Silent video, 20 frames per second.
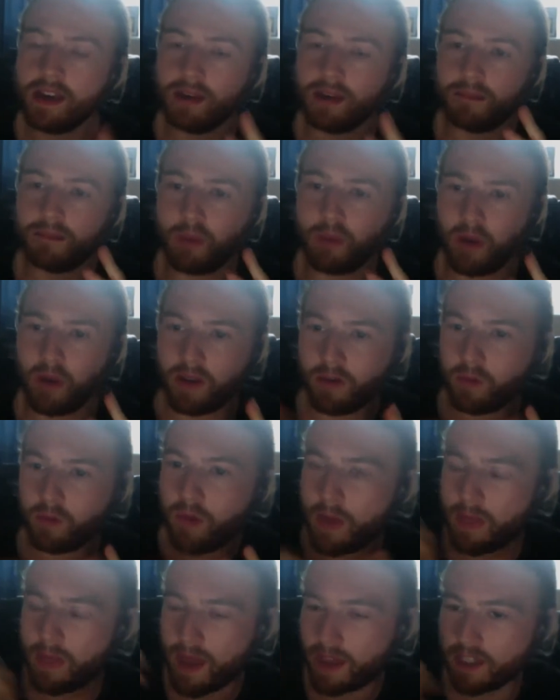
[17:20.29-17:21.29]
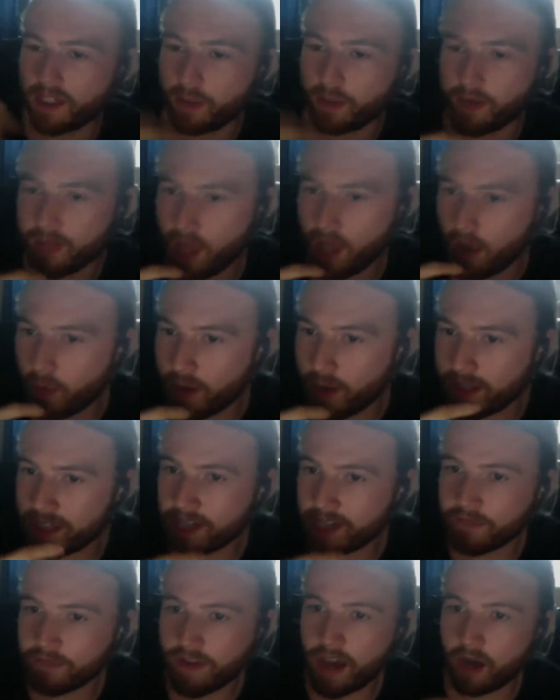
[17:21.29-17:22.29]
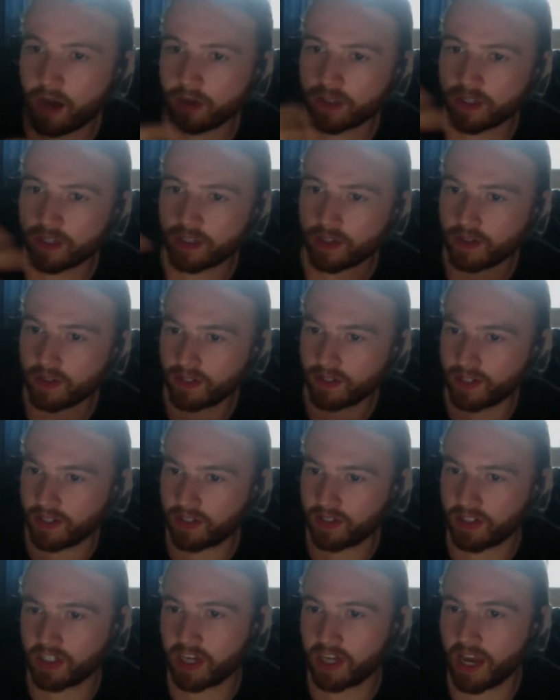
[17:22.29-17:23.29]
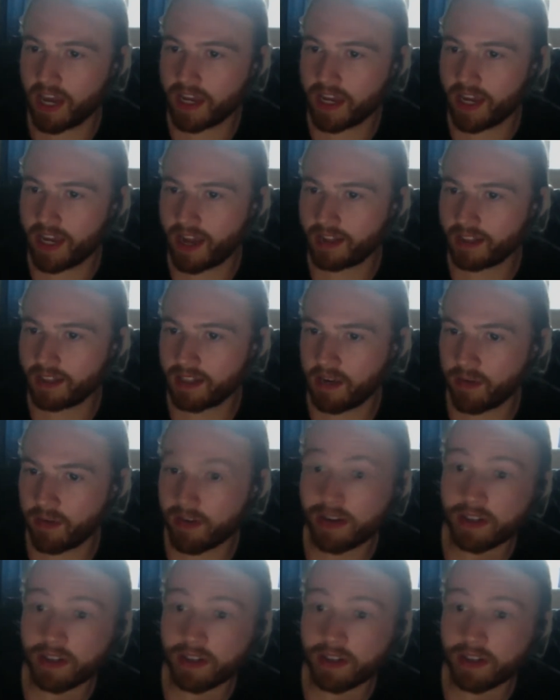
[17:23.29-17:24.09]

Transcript: But when they're doing their wedding vows, it's cutting to Shay and Tyrion,